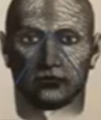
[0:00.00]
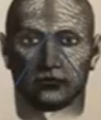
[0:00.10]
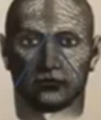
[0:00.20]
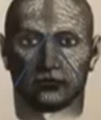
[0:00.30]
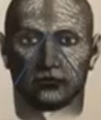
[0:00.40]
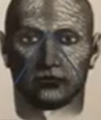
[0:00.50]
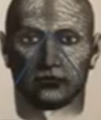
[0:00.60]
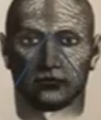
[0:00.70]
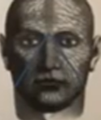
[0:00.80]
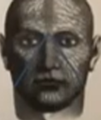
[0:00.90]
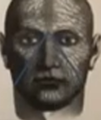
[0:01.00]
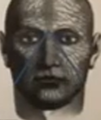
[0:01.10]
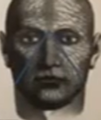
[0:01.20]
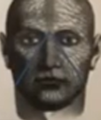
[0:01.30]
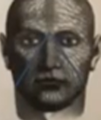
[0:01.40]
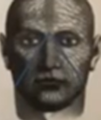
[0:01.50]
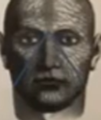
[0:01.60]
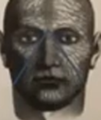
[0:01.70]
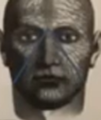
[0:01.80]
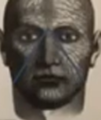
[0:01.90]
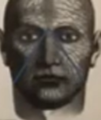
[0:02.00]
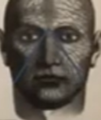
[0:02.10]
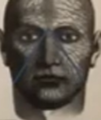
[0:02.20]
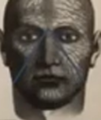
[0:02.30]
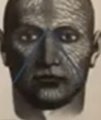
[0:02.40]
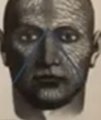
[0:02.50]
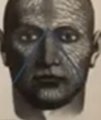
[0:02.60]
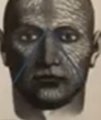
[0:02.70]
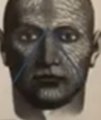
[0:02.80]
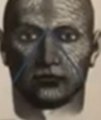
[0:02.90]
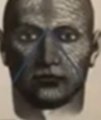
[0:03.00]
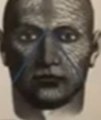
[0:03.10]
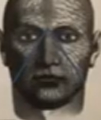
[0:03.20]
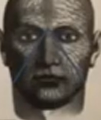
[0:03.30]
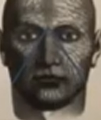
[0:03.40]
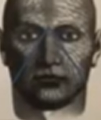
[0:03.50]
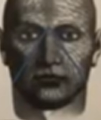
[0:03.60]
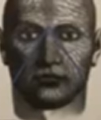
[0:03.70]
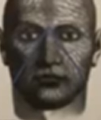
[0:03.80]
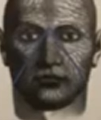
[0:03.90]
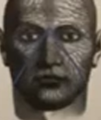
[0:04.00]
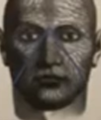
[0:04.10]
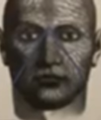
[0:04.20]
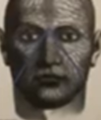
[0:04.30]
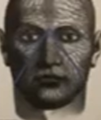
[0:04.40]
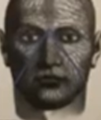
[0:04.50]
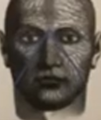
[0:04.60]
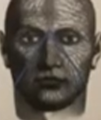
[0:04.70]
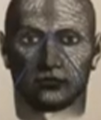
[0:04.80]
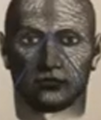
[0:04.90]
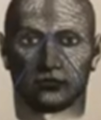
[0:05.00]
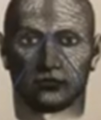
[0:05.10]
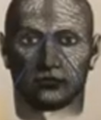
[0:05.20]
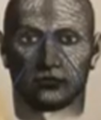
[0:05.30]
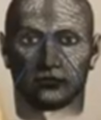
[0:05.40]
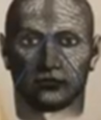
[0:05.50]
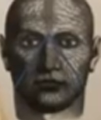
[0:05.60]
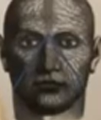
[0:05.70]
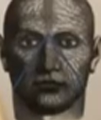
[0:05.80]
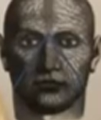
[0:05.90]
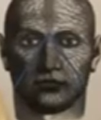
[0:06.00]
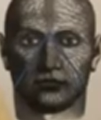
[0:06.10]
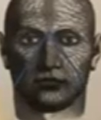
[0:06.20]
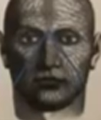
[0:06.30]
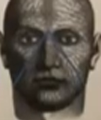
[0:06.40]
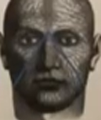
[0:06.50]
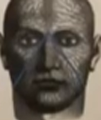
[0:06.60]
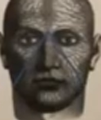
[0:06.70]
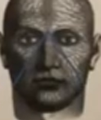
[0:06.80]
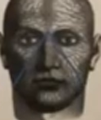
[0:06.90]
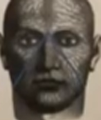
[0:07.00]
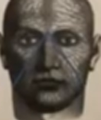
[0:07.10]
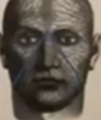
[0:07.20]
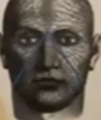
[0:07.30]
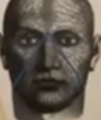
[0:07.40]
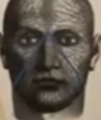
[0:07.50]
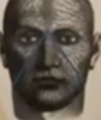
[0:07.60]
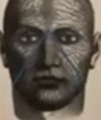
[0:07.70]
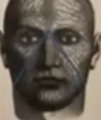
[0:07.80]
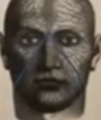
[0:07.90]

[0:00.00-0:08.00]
(silent)